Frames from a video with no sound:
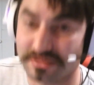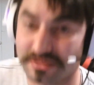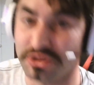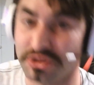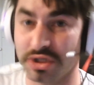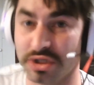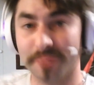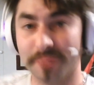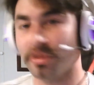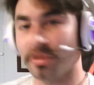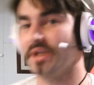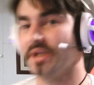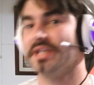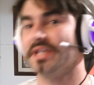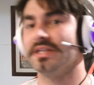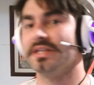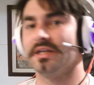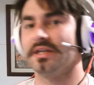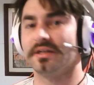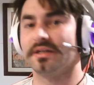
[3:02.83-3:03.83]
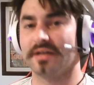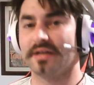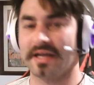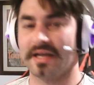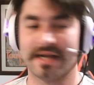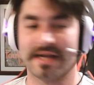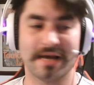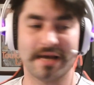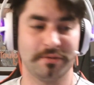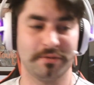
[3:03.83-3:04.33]
jump on in here,
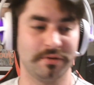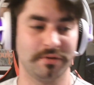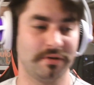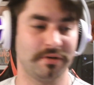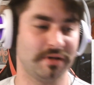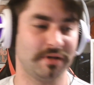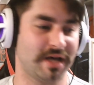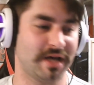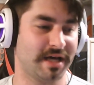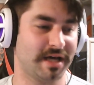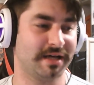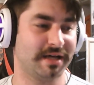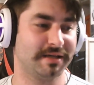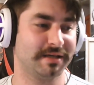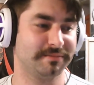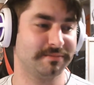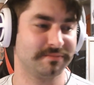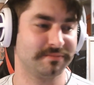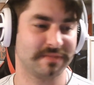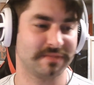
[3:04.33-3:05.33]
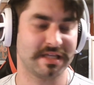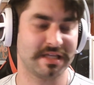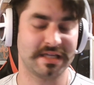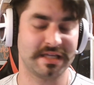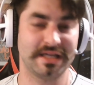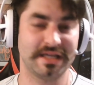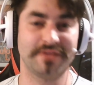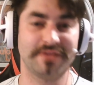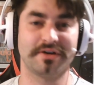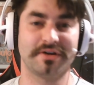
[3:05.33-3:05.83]
and I will
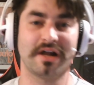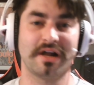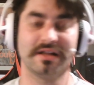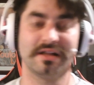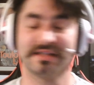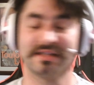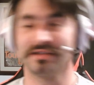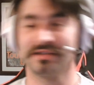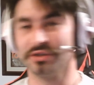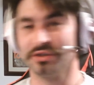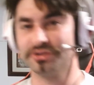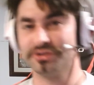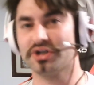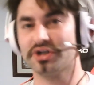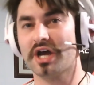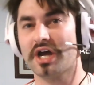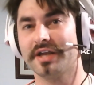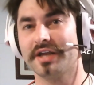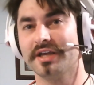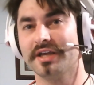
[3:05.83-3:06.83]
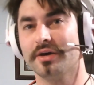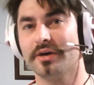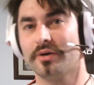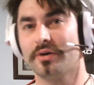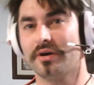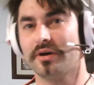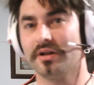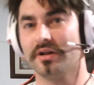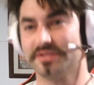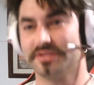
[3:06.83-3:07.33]
either I'll include your audio
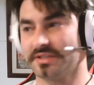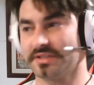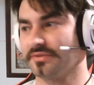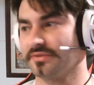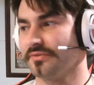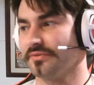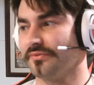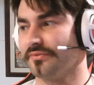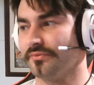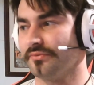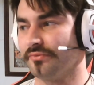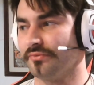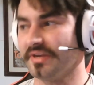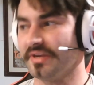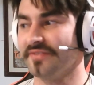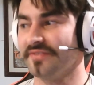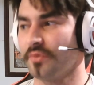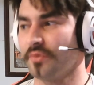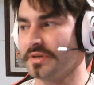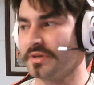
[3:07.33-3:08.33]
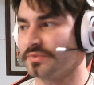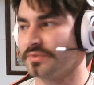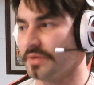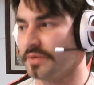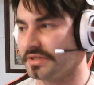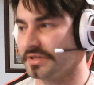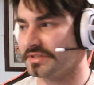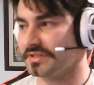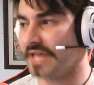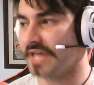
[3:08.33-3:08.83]
or I'll just revoice
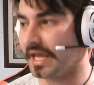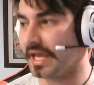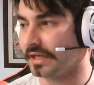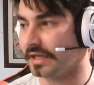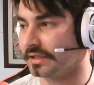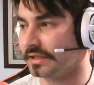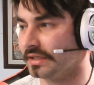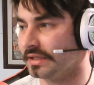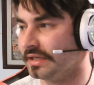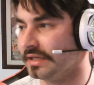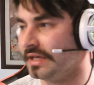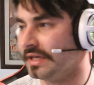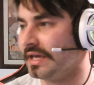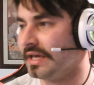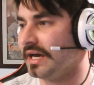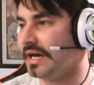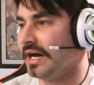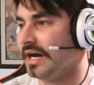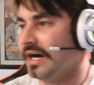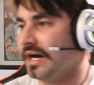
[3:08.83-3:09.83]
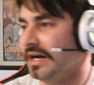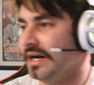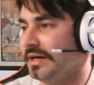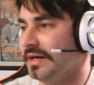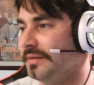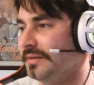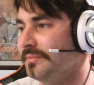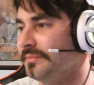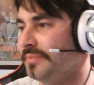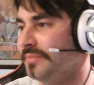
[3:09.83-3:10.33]
what you're saying.
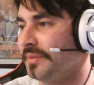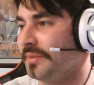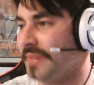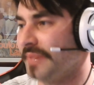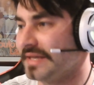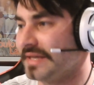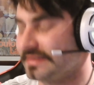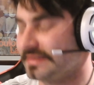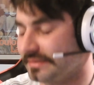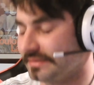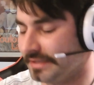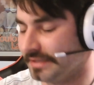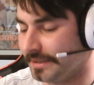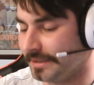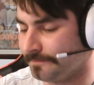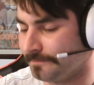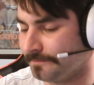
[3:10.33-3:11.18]
But basically,